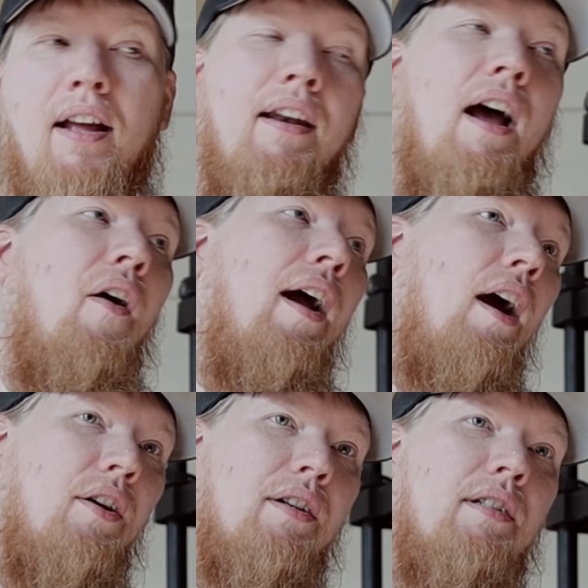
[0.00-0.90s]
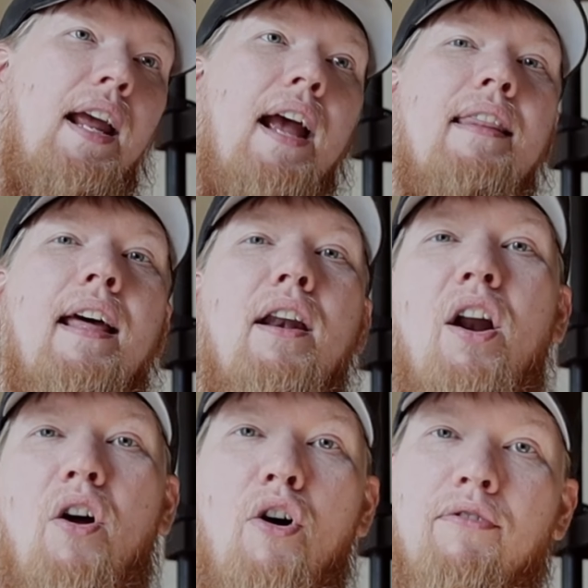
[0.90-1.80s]
And now I understand that
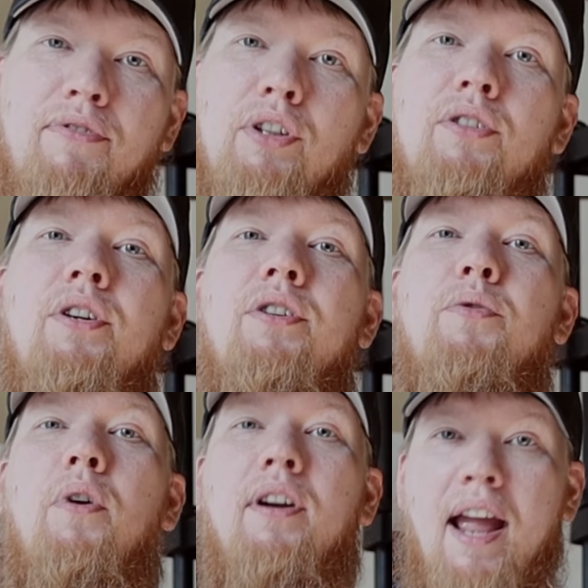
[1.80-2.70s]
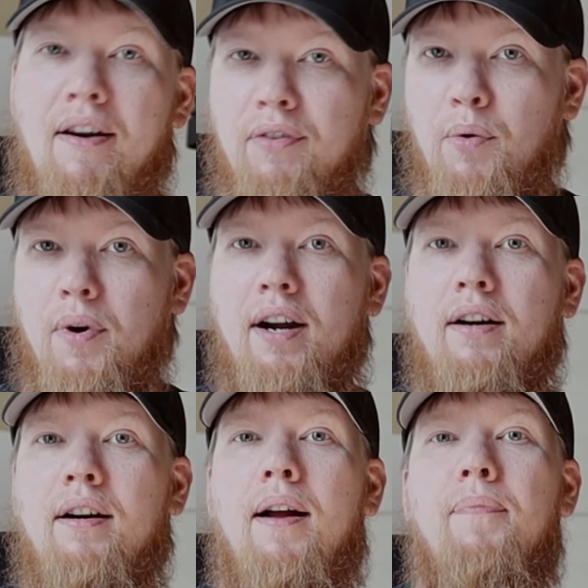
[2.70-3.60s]
not all filters work
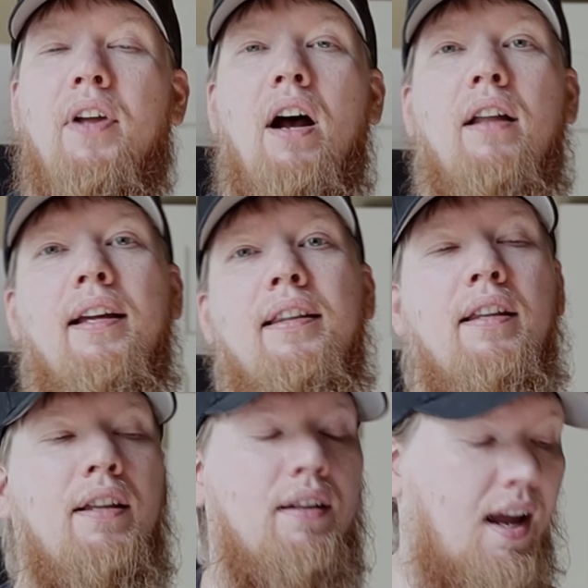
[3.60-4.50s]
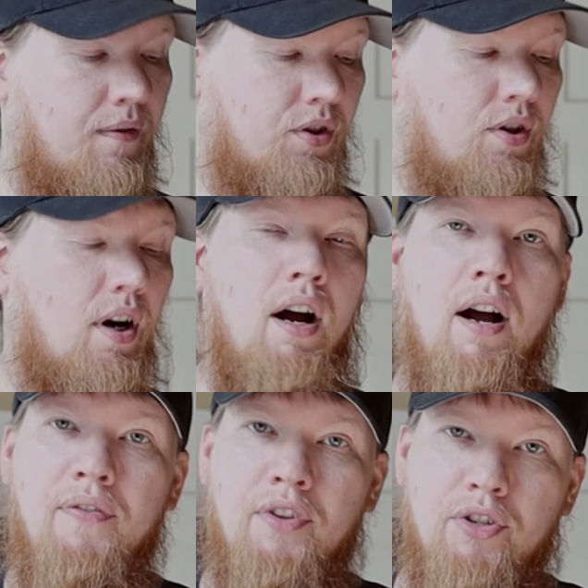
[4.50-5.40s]
everywhere, uh, like the Life
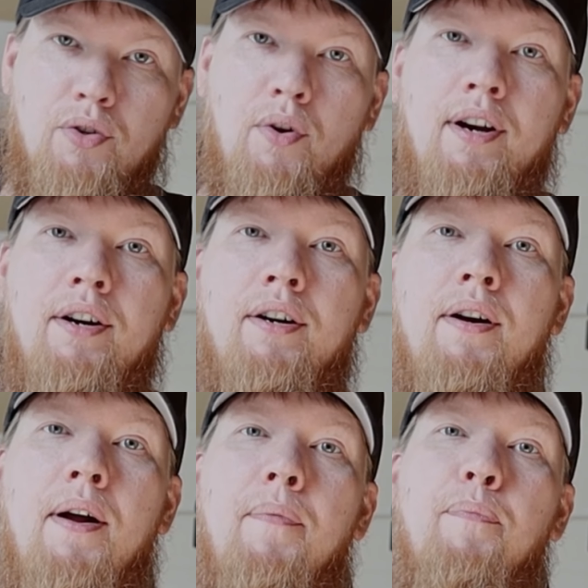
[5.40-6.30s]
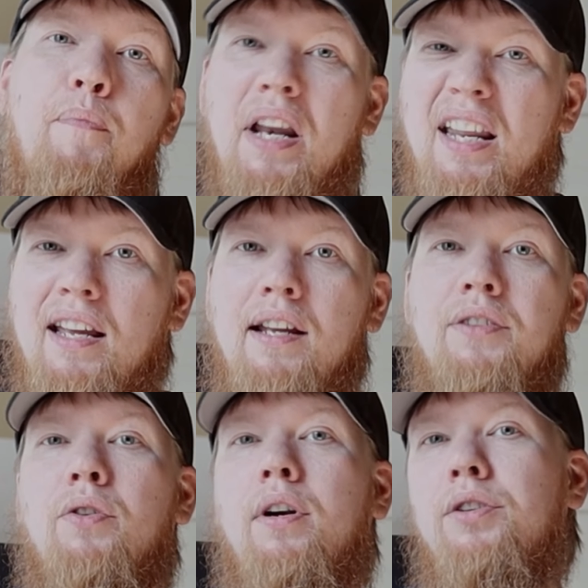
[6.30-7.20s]
Straw and the Sawyer Mini
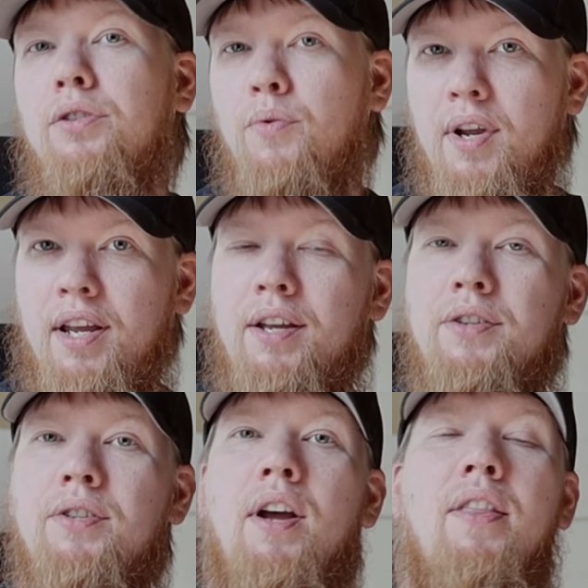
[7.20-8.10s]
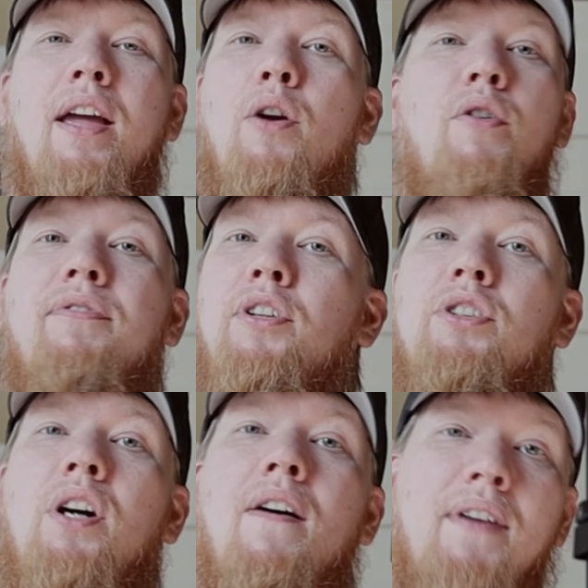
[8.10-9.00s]
and Sawyer Squeeze. They don't
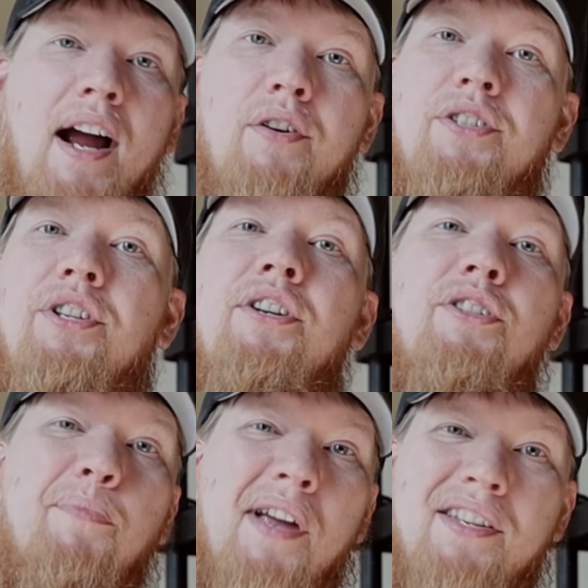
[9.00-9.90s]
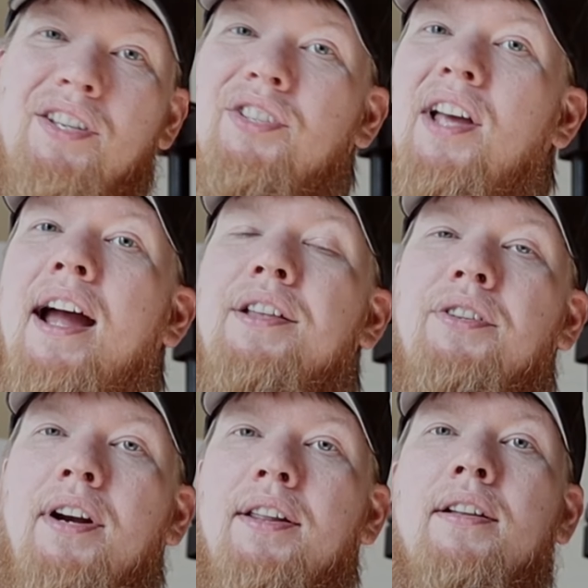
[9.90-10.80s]
filter out viruses or
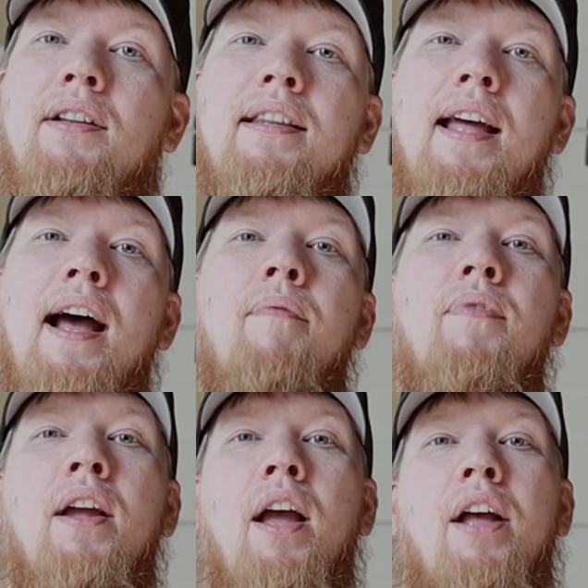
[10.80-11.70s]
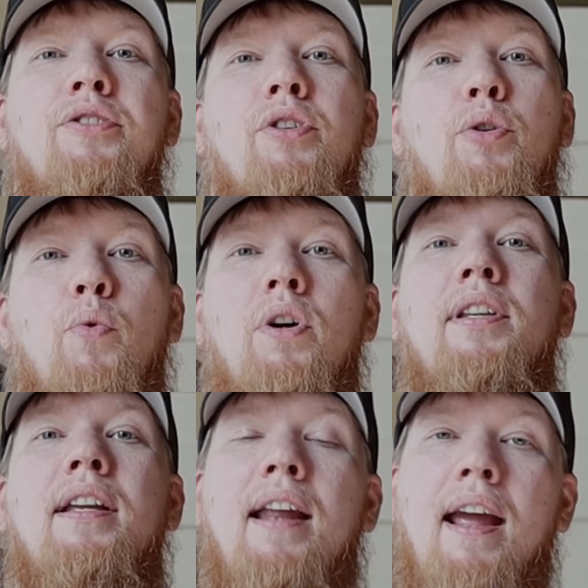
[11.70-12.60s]
pesticides or anything like that. And so you will
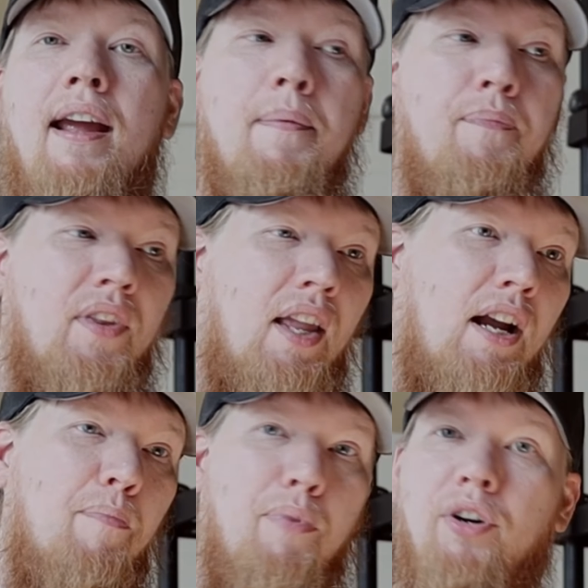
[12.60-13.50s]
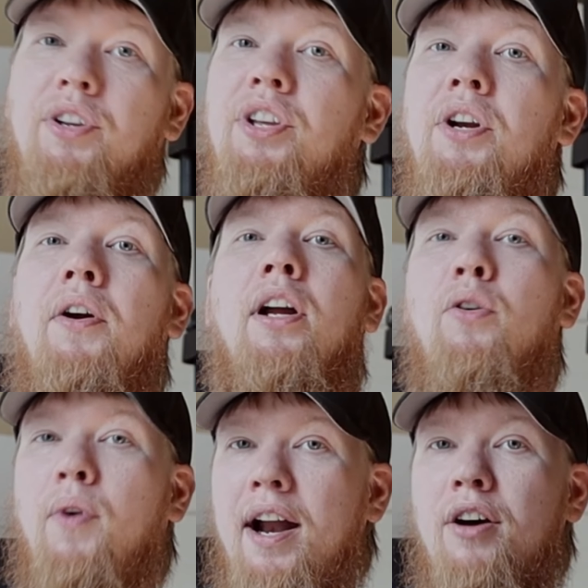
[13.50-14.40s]
need a like a Berkey or a
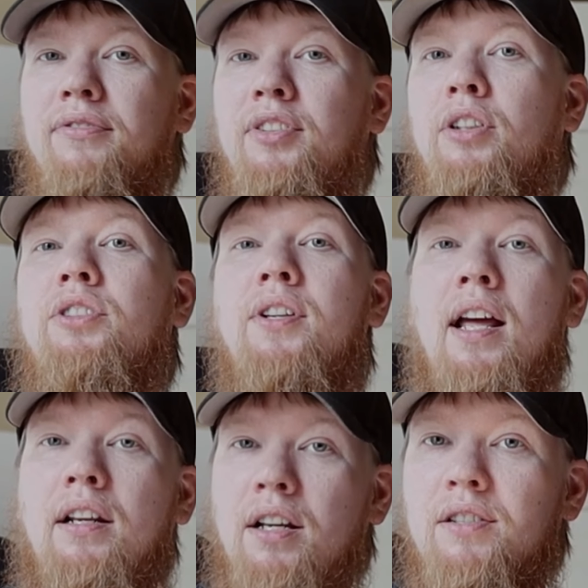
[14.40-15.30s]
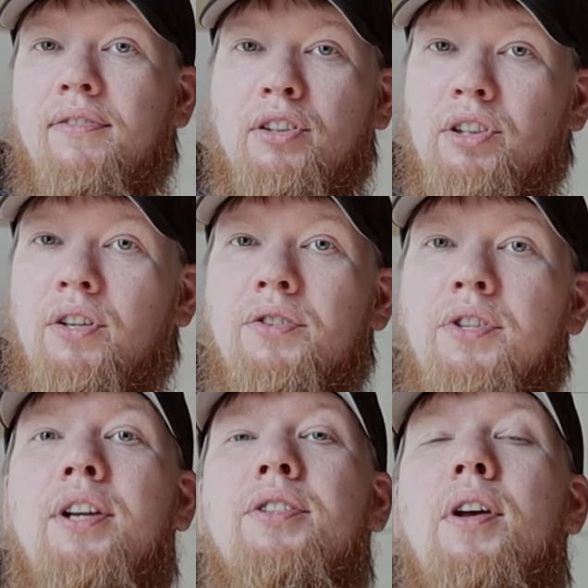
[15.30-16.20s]
Grayl filter that does filter
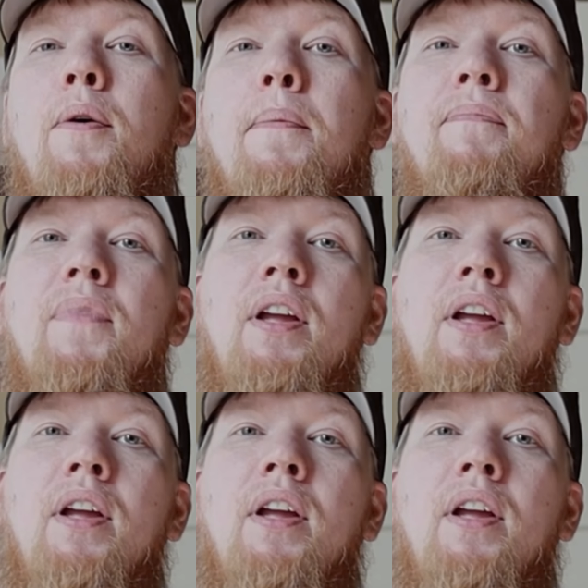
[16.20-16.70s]
those things out.